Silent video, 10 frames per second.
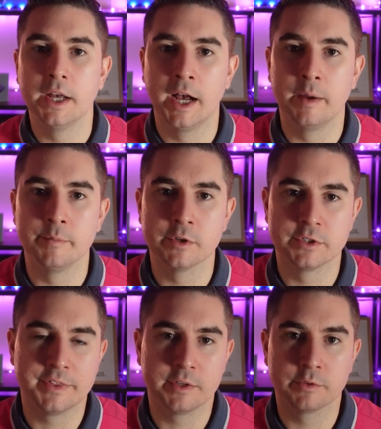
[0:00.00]
Um,
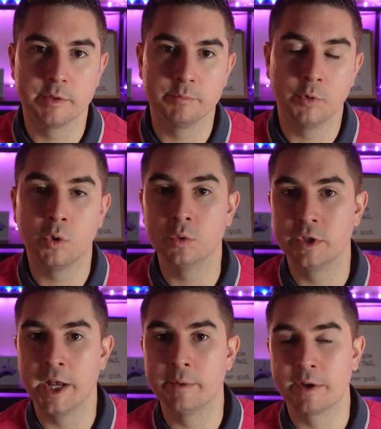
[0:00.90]
there's nothing really
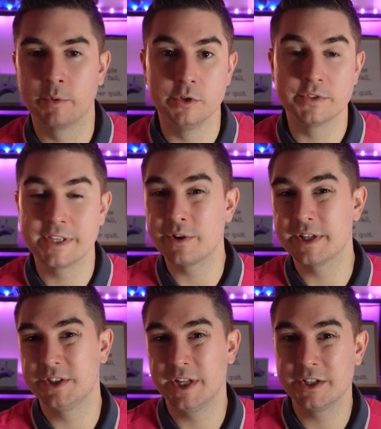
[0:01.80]
holding you up. Like when you sell
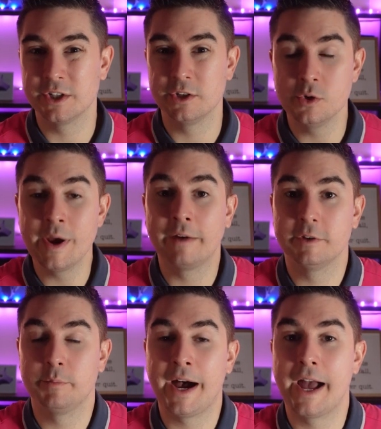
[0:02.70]
contingent, you have
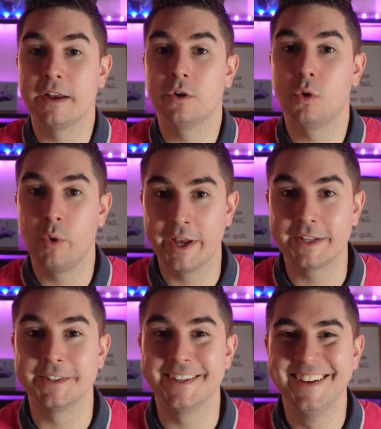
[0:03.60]
to buy
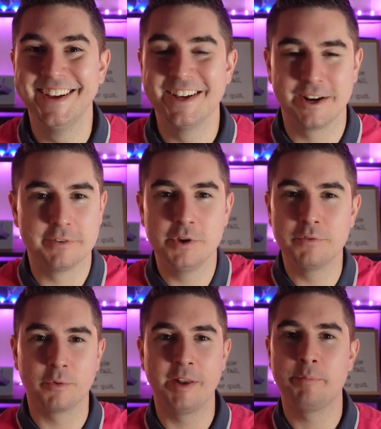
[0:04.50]
quickly, right? If If you
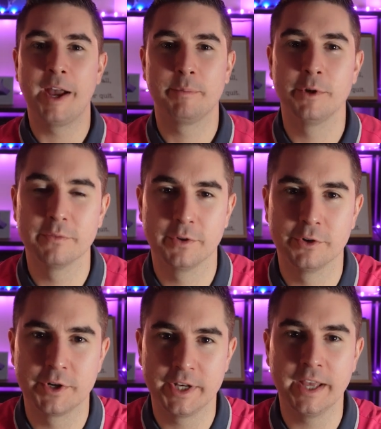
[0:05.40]
have a rent back period for
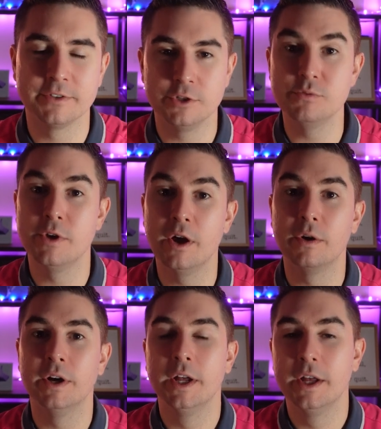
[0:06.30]
thirty days, you
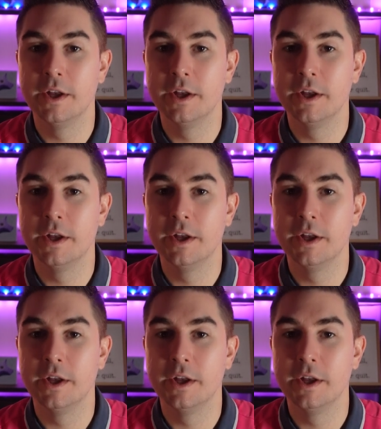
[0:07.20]
know